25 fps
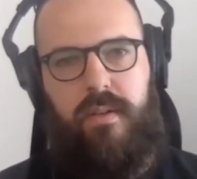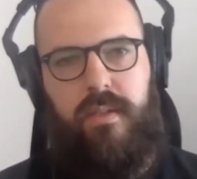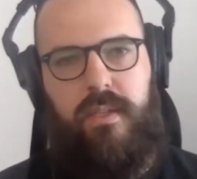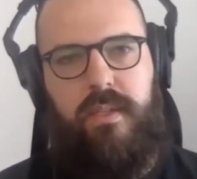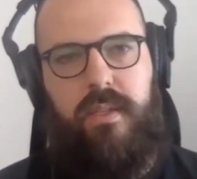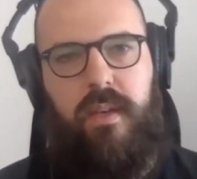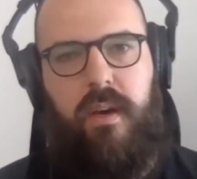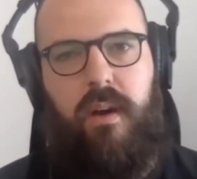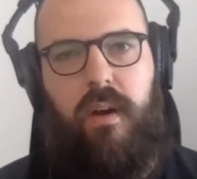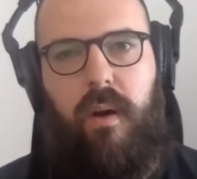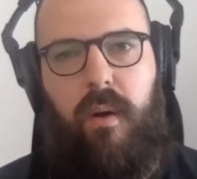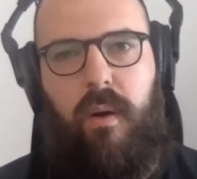
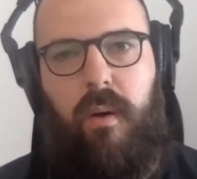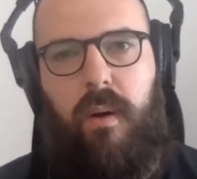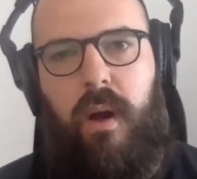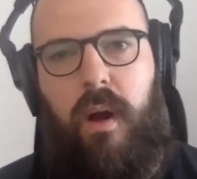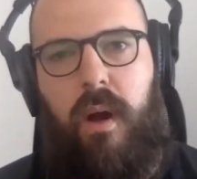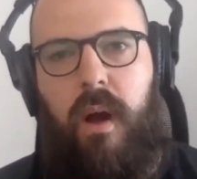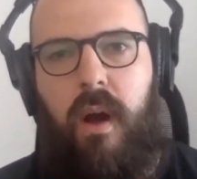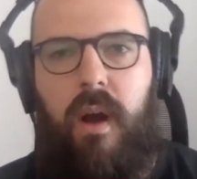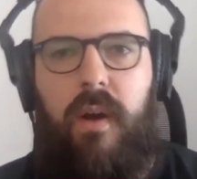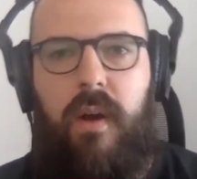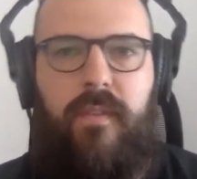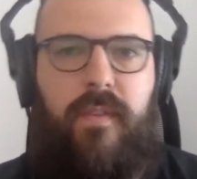So
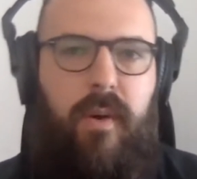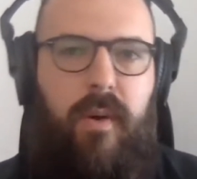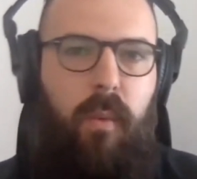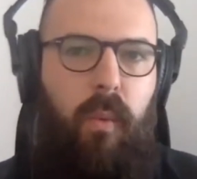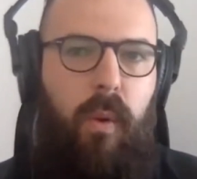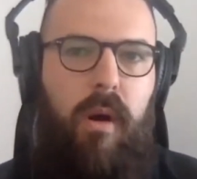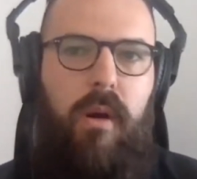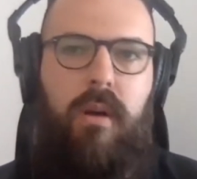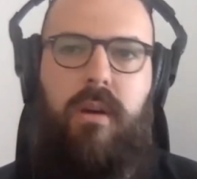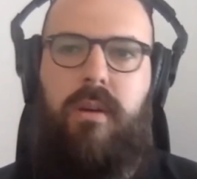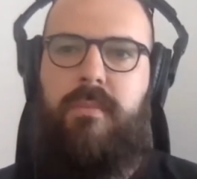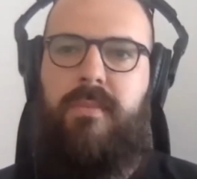for
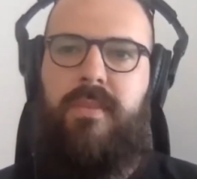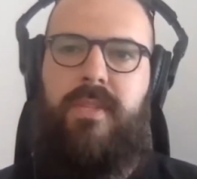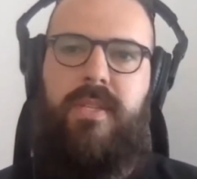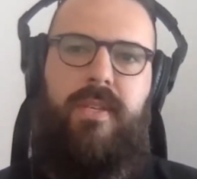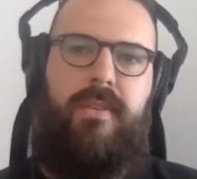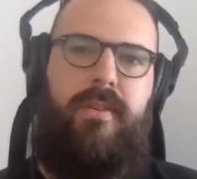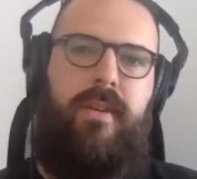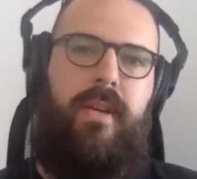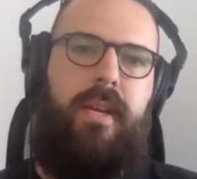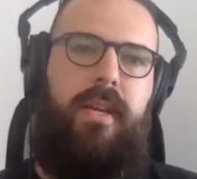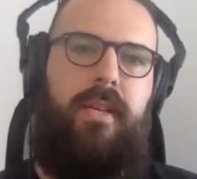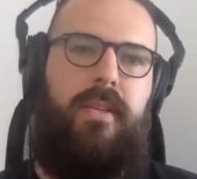welcome
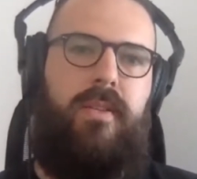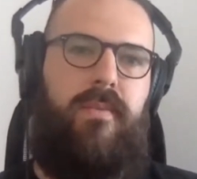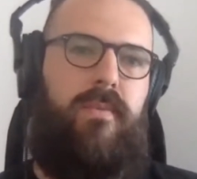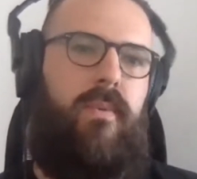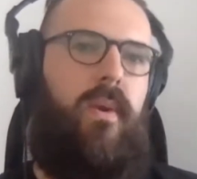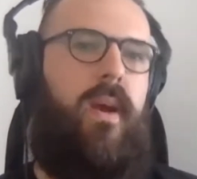series,